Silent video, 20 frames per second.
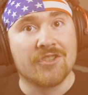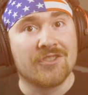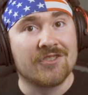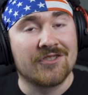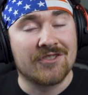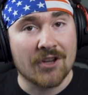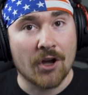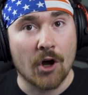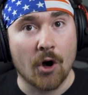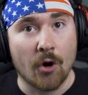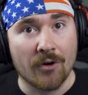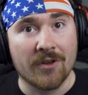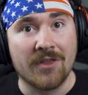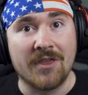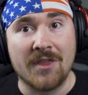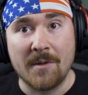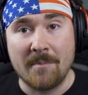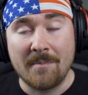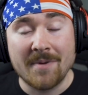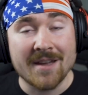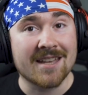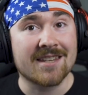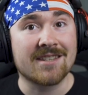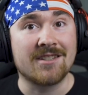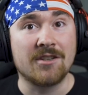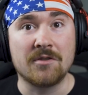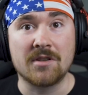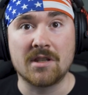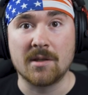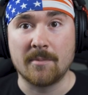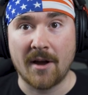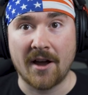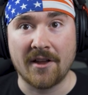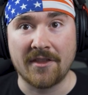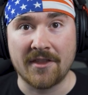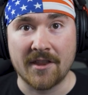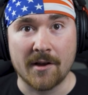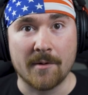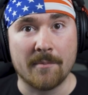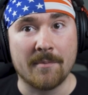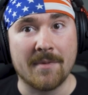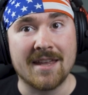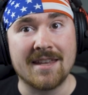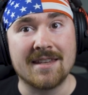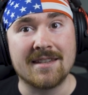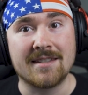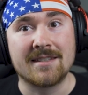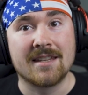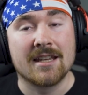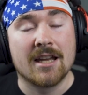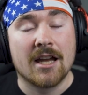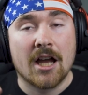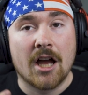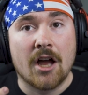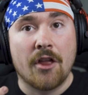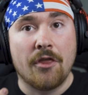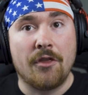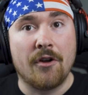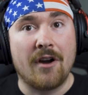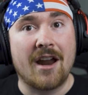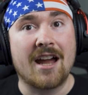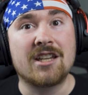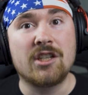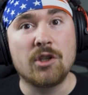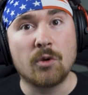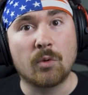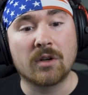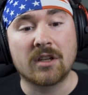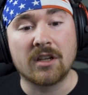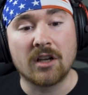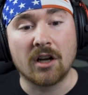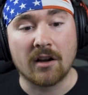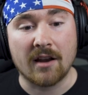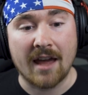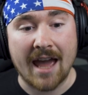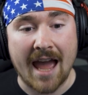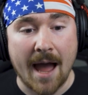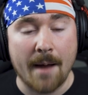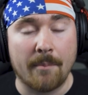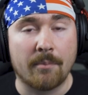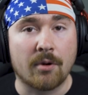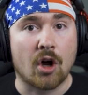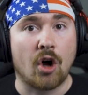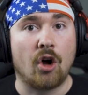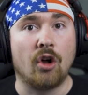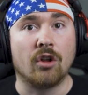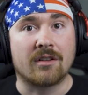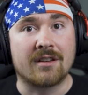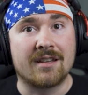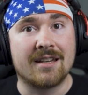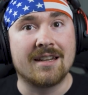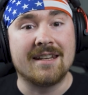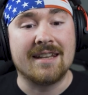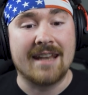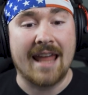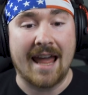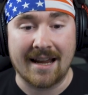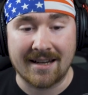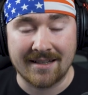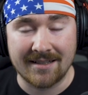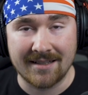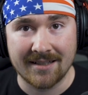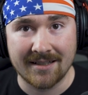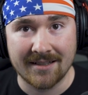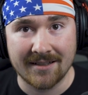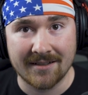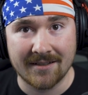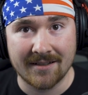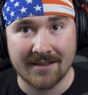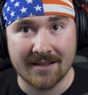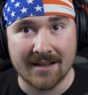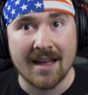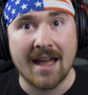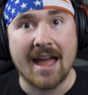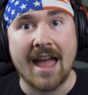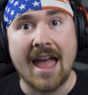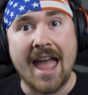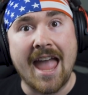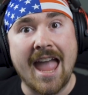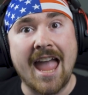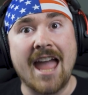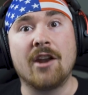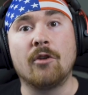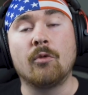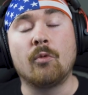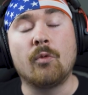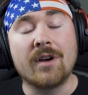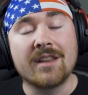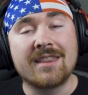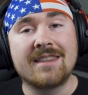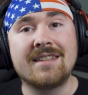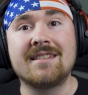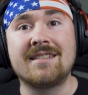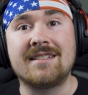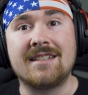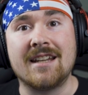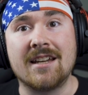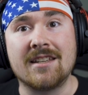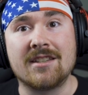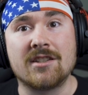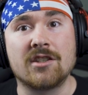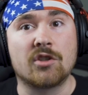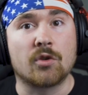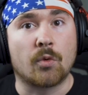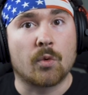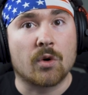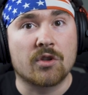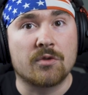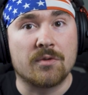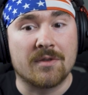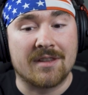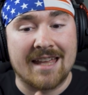So the biggest news about them is they're actually working on an app called Connect. And what this does is it works